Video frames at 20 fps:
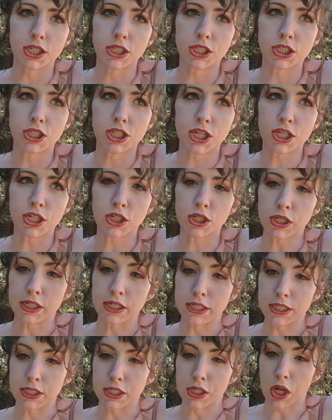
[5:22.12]
gender
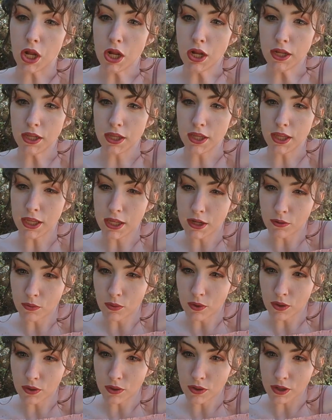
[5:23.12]
is not
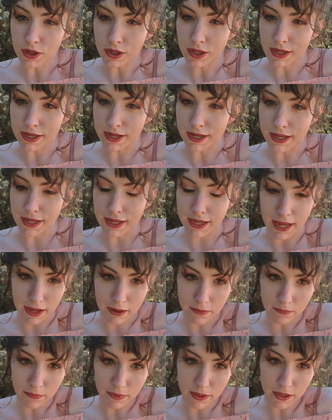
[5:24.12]
equal and it
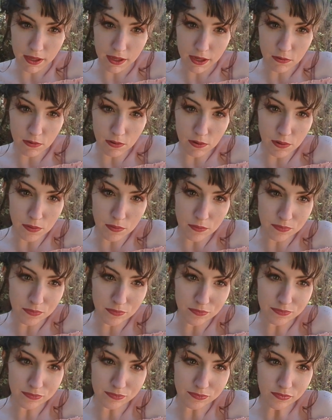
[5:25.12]
can't be equal.
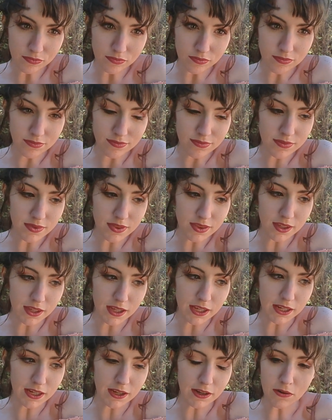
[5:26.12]

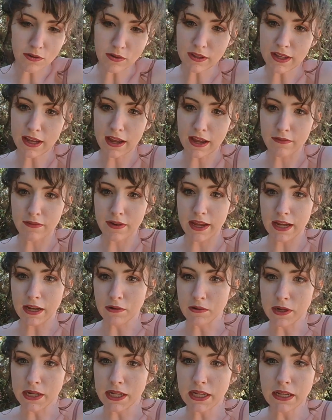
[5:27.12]
It can only have
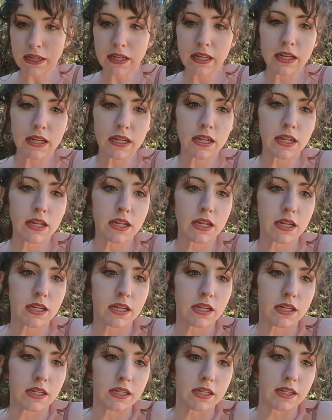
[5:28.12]
equity.
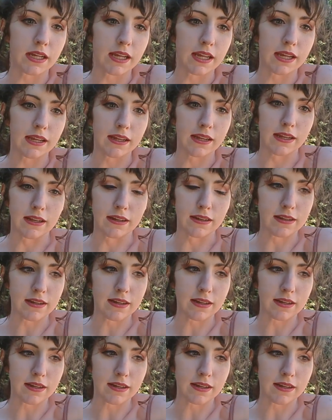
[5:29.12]
And